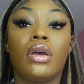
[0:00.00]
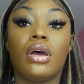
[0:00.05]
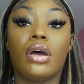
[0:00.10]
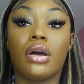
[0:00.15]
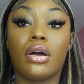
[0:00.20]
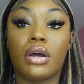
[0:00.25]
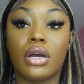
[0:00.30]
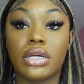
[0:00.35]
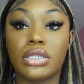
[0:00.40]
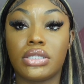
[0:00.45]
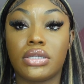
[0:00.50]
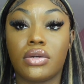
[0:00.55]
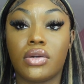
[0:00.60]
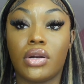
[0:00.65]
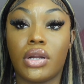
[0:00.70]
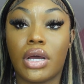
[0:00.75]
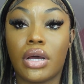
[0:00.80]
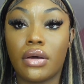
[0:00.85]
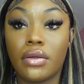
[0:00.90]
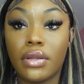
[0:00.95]
Okay, so
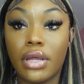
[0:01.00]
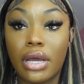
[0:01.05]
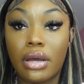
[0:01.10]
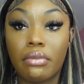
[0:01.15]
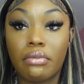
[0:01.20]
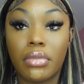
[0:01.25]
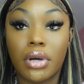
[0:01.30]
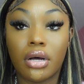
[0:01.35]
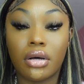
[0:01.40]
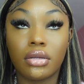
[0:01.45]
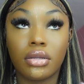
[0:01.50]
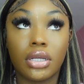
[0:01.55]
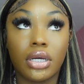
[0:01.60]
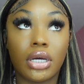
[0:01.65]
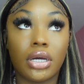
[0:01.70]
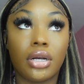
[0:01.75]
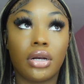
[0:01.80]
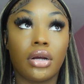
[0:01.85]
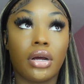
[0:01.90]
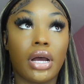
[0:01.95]
now that both
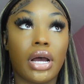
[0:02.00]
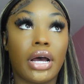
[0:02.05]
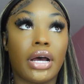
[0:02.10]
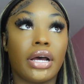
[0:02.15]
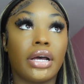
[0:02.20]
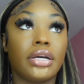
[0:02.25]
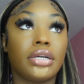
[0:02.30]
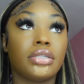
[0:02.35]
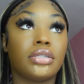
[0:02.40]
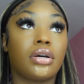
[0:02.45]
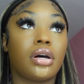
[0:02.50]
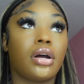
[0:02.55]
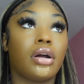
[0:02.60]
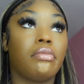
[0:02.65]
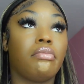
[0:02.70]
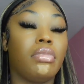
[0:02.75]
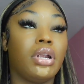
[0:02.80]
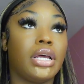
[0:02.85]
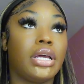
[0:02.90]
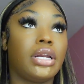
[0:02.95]
under eyes are
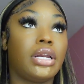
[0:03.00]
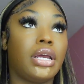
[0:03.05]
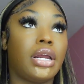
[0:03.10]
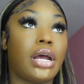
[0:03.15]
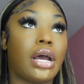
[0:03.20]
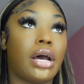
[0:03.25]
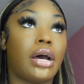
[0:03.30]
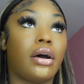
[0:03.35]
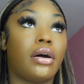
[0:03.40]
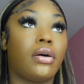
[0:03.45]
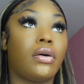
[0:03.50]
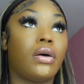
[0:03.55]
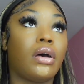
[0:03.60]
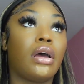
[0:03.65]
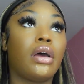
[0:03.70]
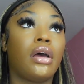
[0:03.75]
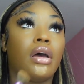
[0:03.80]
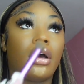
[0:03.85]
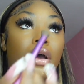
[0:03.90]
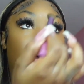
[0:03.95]
blended out,
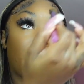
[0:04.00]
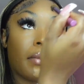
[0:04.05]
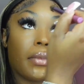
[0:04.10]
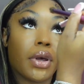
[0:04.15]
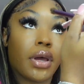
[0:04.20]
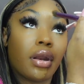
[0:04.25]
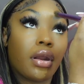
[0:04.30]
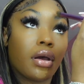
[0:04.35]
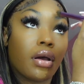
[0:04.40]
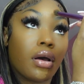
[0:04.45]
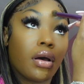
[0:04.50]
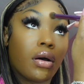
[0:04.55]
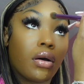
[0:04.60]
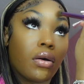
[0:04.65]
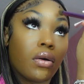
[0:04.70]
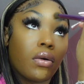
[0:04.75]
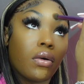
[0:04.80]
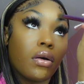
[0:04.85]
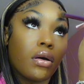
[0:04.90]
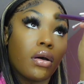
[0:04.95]
I'm gonna
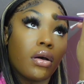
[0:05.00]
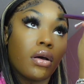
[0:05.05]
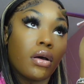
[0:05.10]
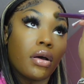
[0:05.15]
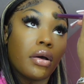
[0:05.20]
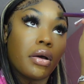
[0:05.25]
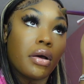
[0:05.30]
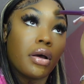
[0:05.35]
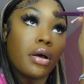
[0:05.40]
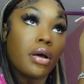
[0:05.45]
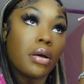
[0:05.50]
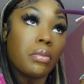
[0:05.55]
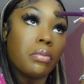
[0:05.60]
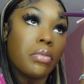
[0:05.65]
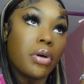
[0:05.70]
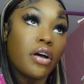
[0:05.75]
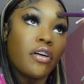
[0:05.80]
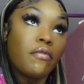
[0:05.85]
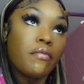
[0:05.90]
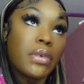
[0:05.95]
go
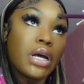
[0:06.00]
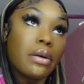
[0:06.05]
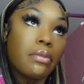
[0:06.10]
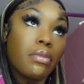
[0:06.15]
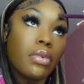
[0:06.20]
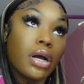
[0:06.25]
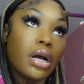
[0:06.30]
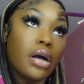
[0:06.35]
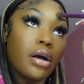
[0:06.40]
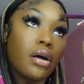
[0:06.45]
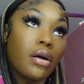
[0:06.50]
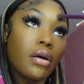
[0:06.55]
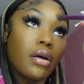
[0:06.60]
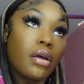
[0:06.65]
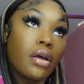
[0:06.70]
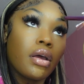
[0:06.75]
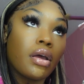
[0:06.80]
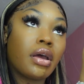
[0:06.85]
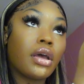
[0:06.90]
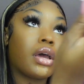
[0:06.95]
above my brow,
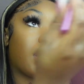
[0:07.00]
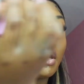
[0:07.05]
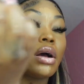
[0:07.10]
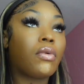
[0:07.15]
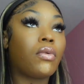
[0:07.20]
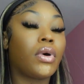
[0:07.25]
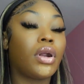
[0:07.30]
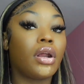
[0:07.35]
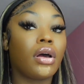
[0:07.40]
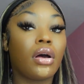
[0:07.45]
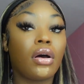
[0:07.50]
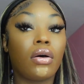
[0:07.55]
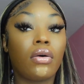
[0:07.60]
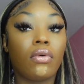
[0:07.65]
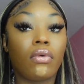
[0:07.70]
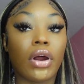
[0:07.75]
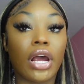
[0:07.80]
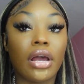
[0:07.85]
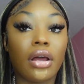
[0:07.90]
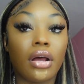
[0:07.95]
and I want to go
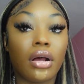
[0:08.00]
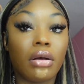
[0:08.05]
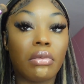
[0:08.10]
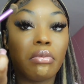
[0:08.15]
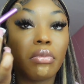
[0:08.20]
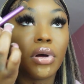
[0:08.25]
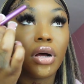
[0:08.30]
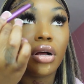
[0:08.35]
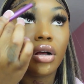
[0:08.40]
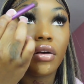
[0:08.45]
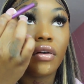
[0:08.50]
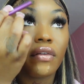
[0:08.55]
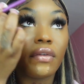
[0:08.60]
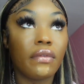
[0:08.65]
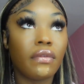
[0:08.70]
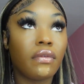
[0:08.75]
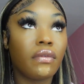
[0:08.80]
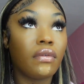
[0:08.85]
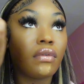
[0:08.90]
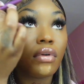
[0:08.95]
right above
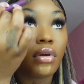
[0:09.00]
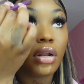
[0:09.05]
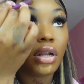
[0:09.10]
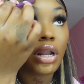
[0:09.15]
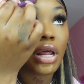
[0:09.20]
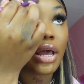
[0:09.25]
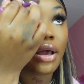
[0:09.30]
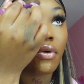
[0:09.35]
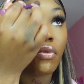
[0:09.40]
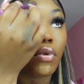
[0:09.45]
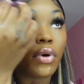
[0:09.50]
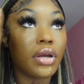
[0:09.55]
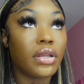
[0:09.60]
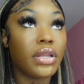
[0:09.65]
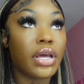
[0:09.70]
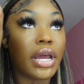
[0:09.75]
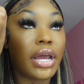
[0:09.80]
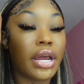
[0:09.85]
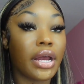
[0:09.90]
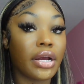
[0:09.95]
like where
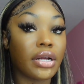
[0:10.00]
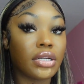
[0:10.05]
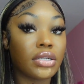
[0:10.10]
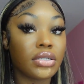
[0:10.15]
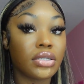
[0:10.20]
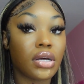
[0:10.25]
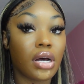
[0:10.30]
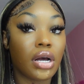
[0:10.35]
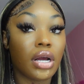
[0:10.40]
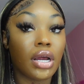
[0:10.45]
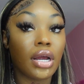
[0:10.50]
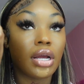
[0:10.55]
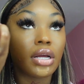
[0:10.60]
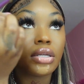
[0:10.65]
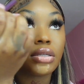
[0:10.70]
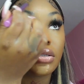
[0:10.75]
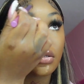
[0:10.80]
the hair starts.